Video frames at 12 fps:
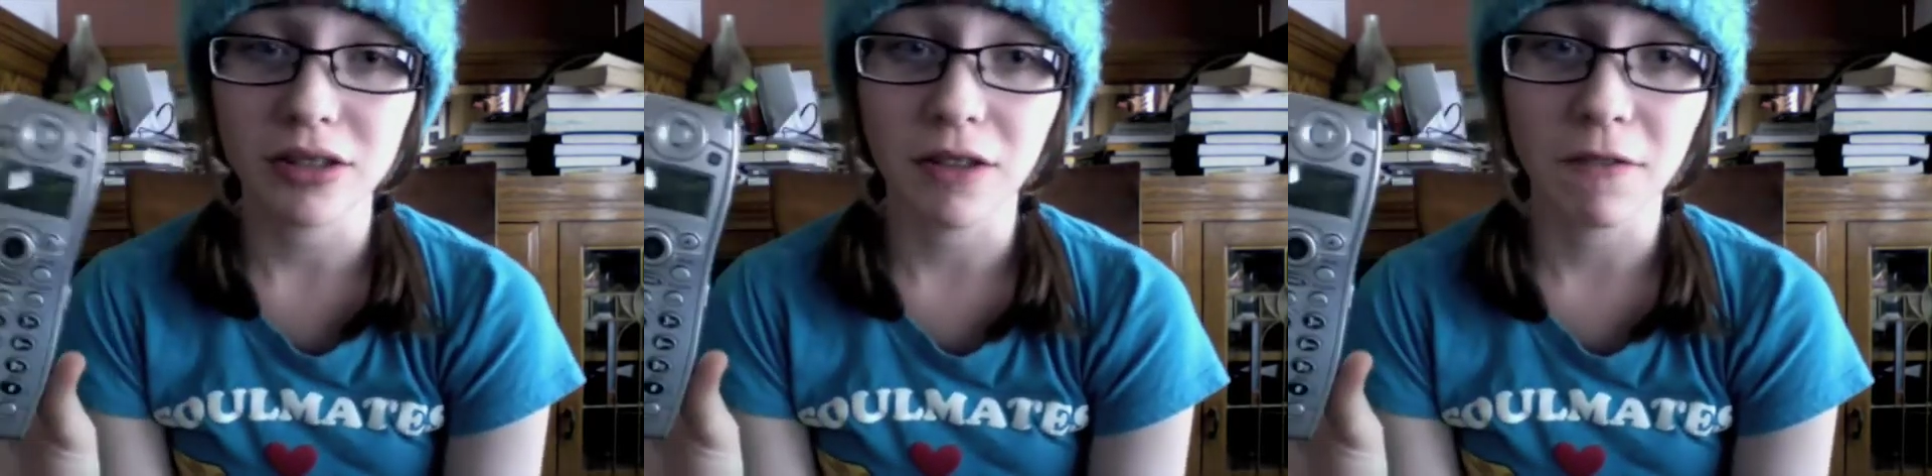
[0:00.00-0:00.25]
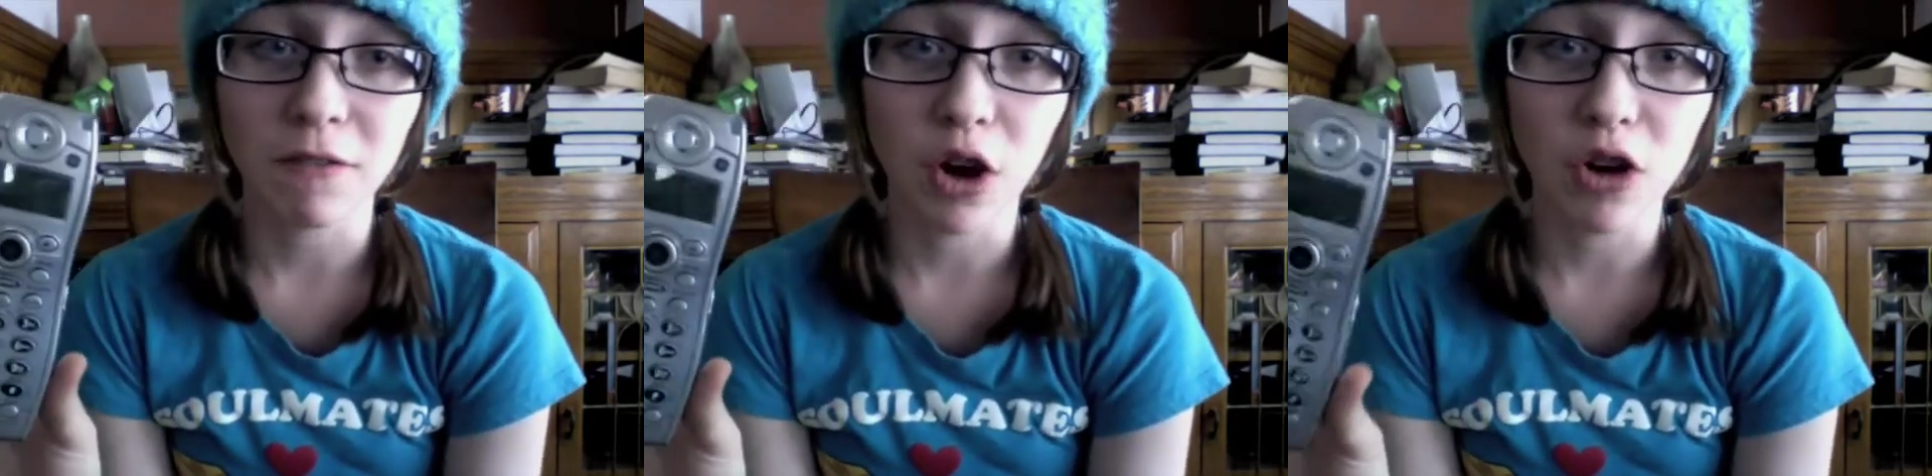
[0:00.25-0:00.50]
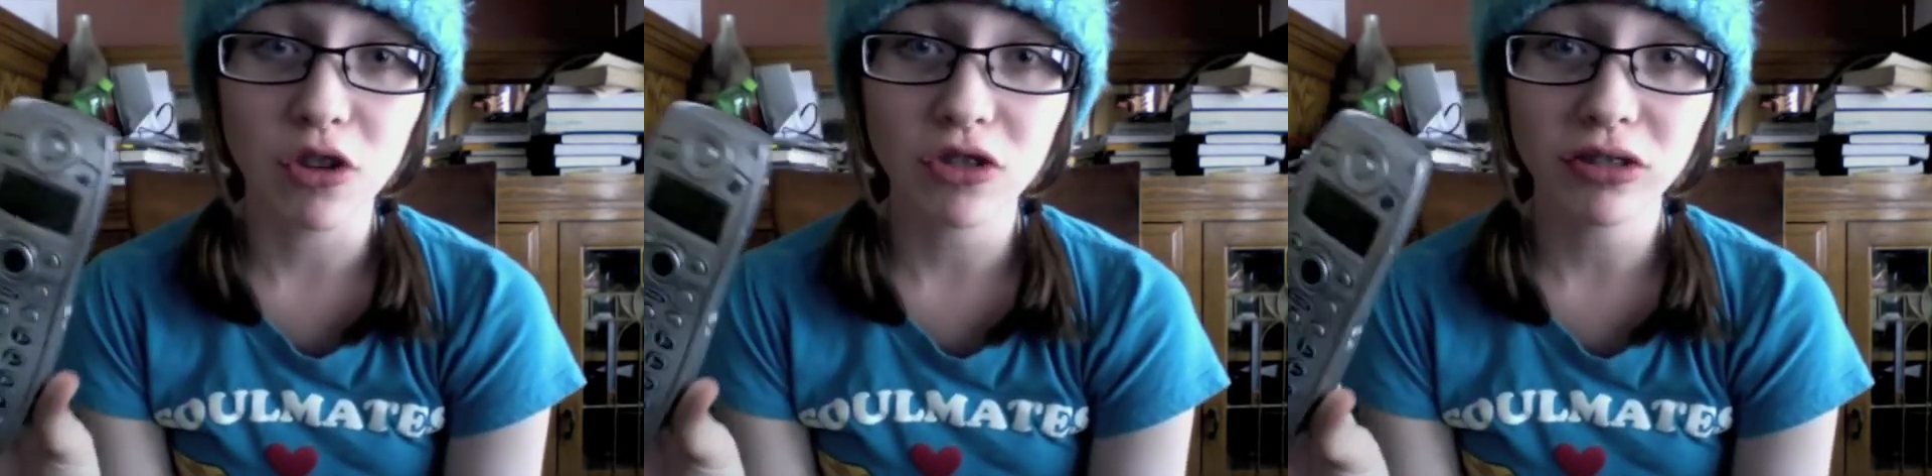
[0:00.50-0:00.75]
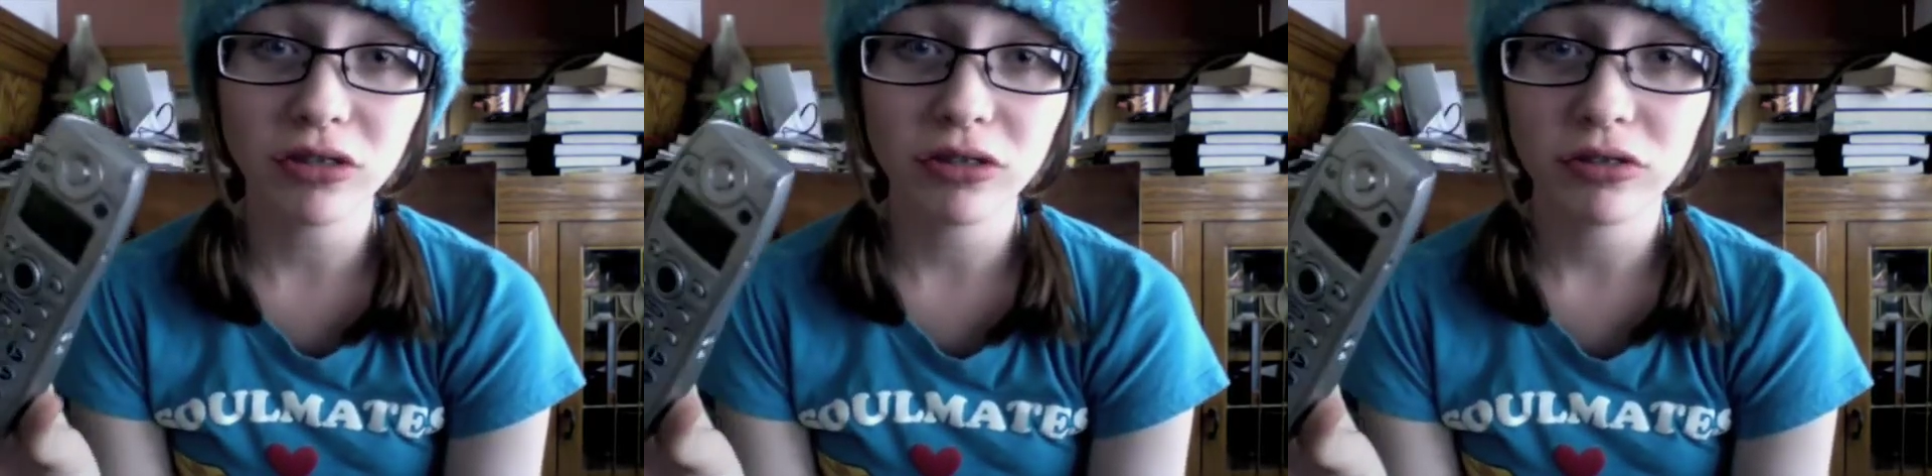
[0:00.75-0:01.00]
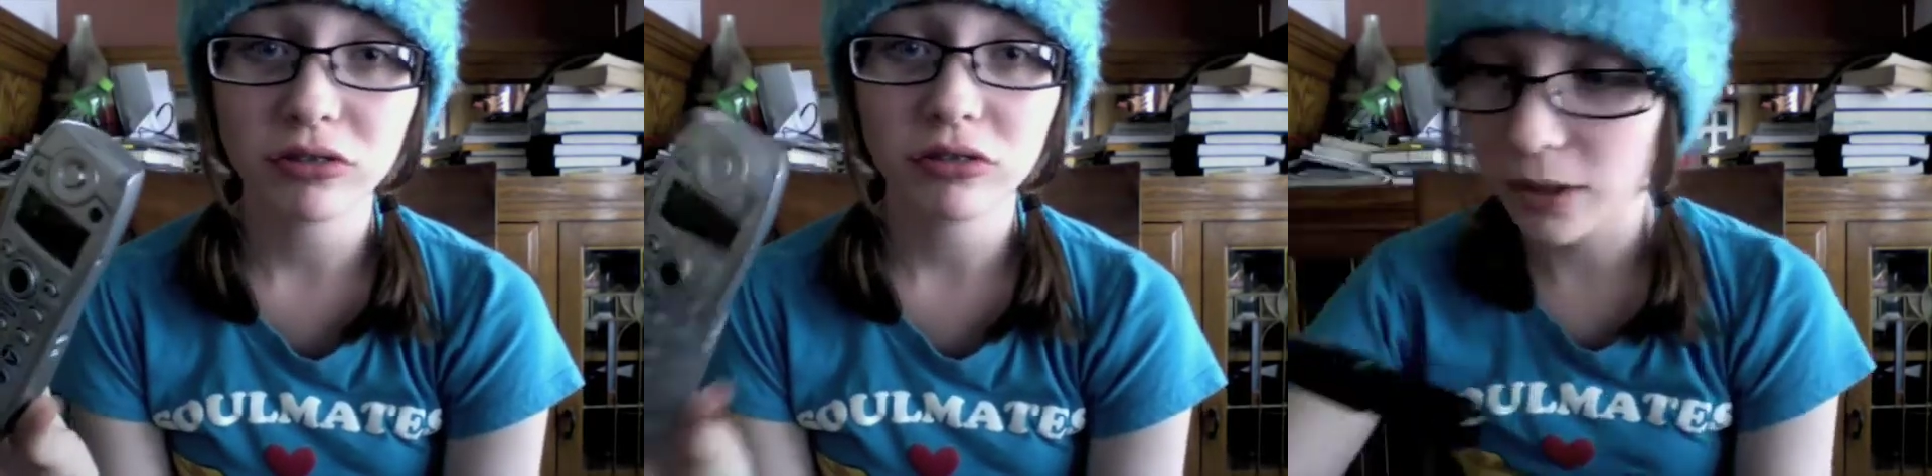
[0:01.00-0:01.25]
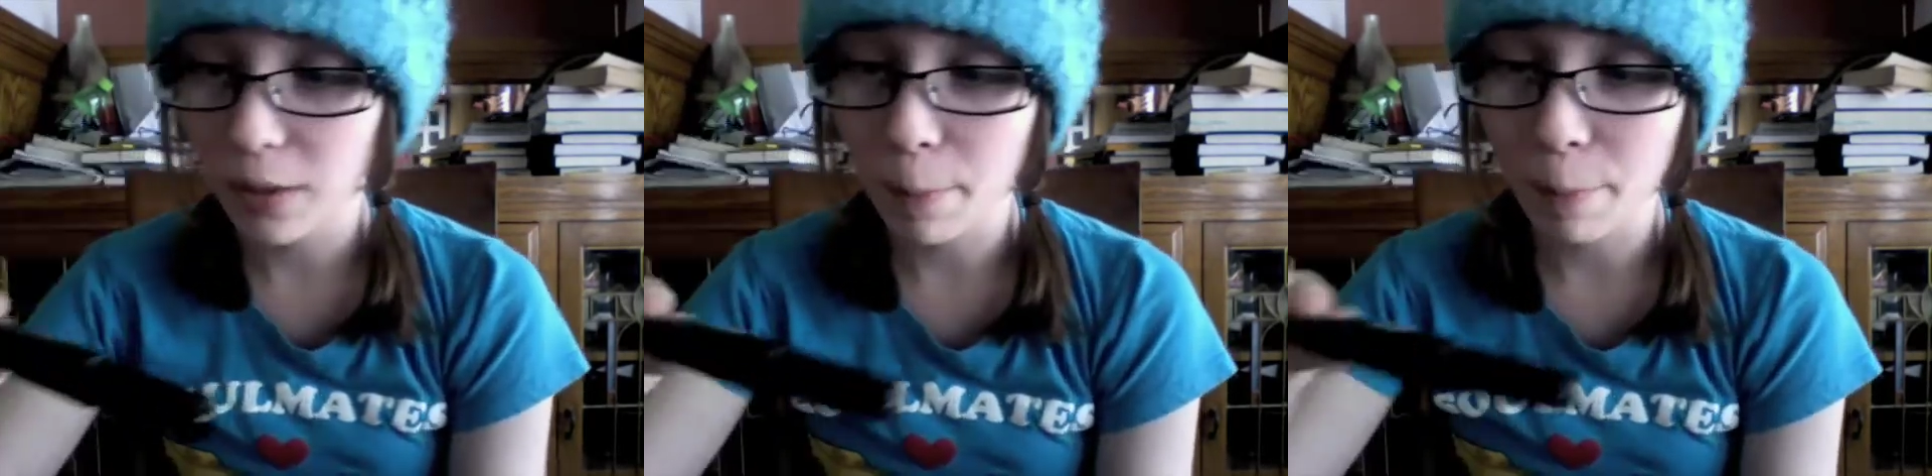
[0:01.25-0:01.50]
a phone,
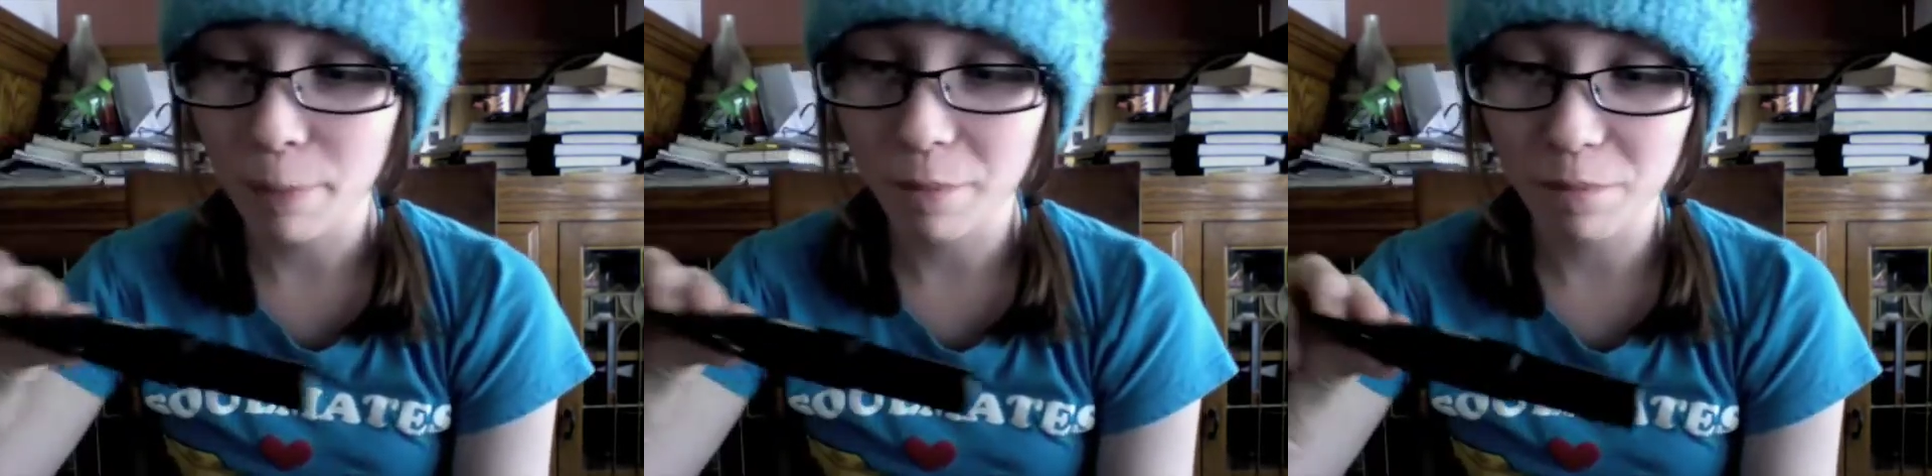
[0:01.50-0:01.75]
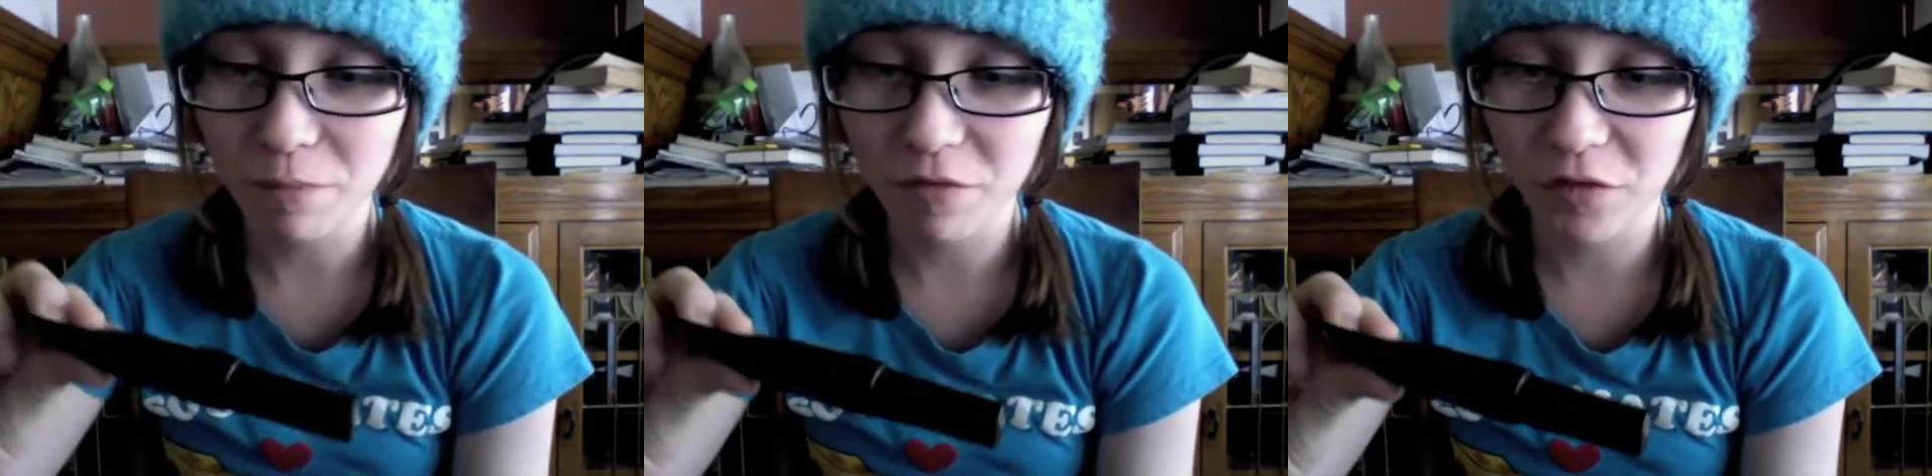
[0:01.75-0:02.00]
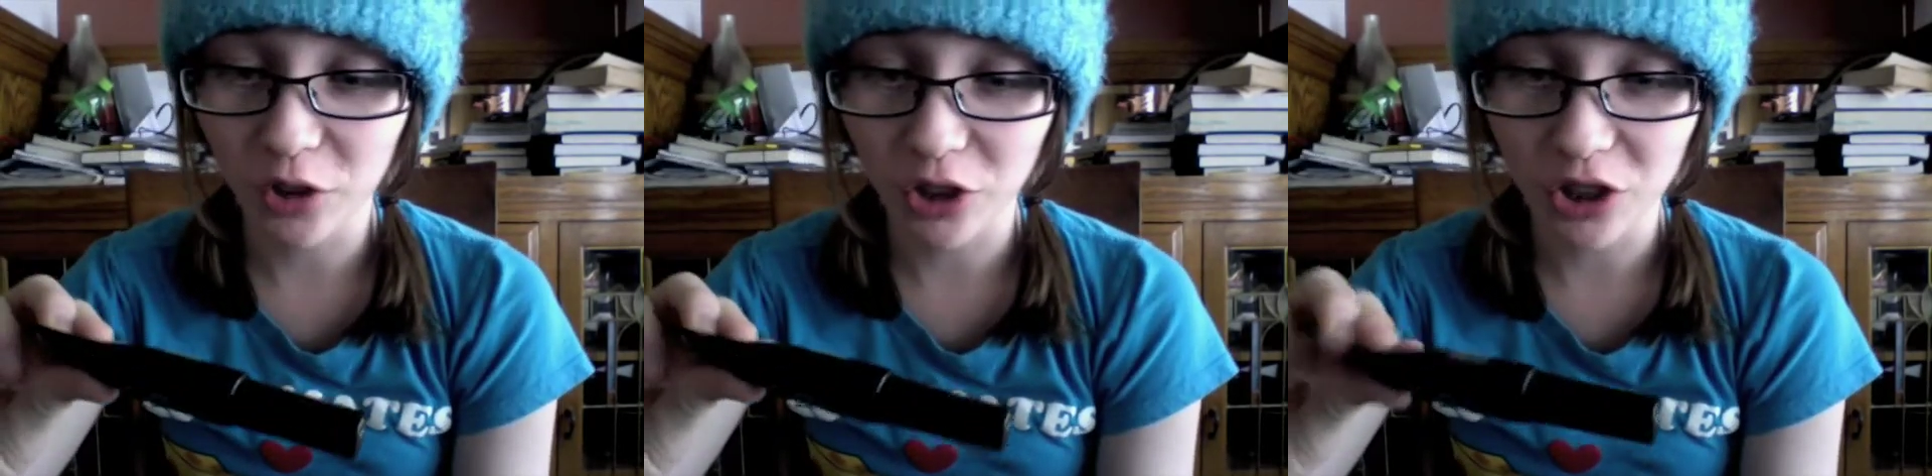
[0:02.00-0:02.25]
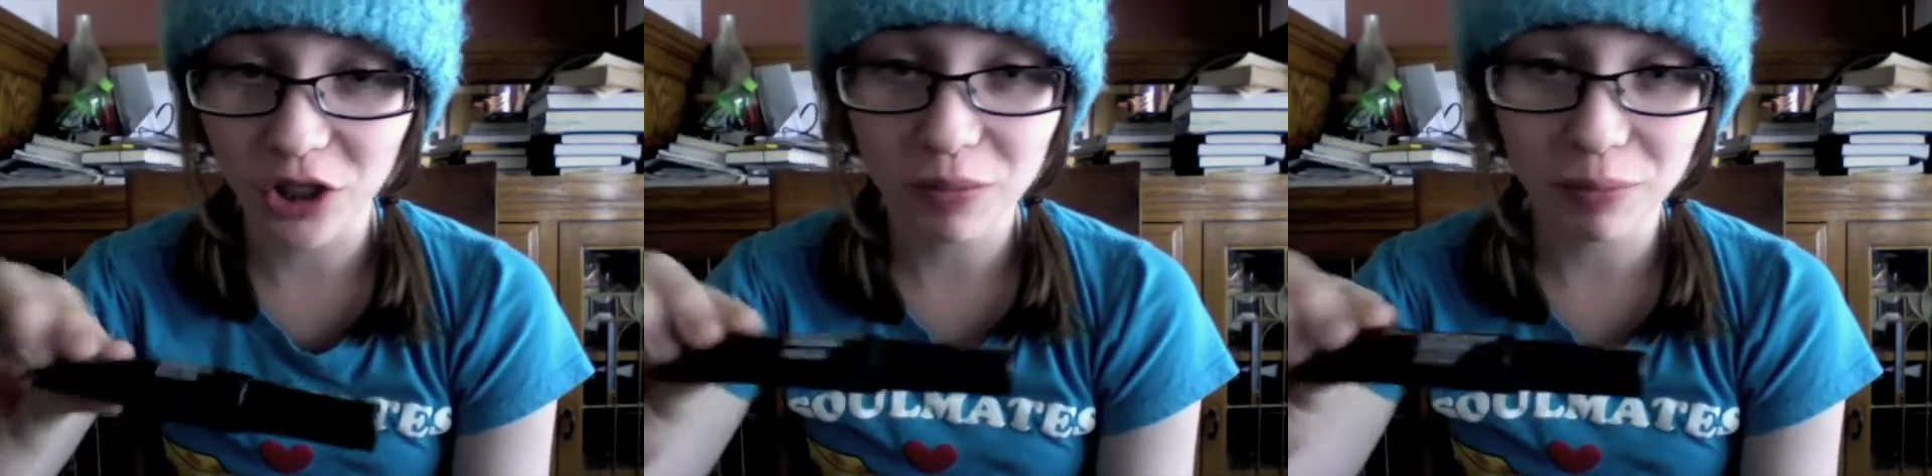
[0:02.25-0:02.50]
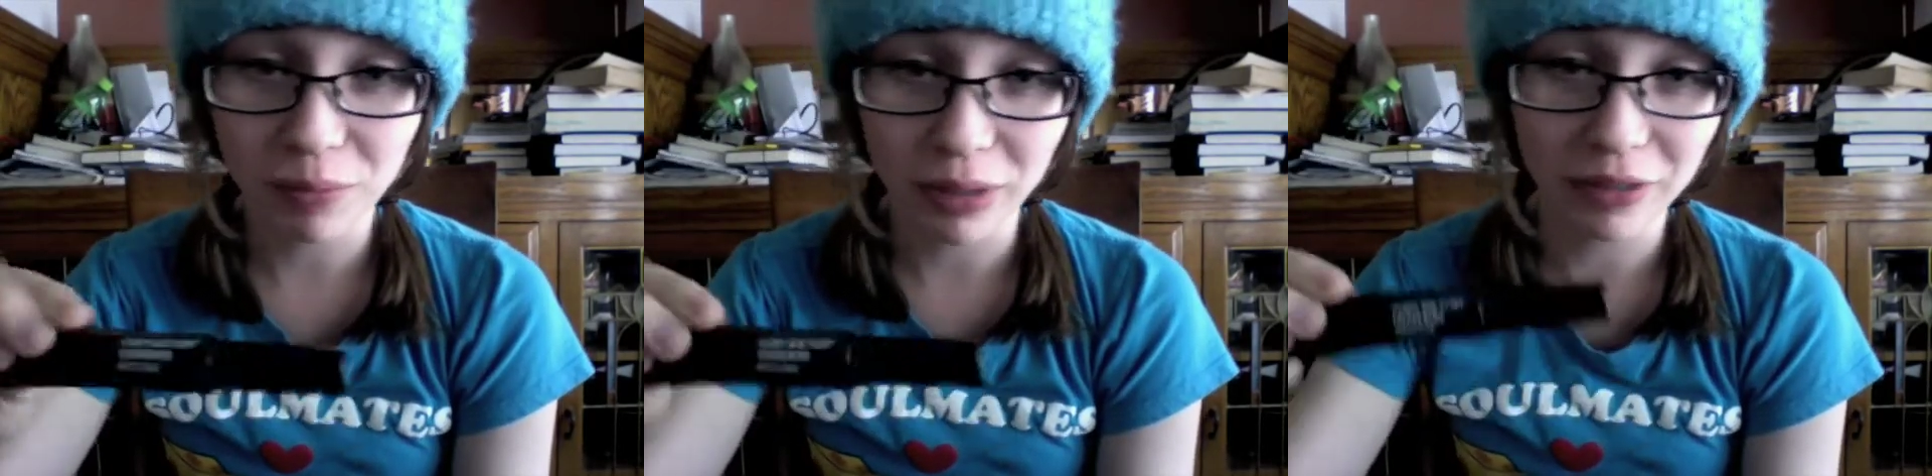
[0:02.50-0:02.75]
flirt, big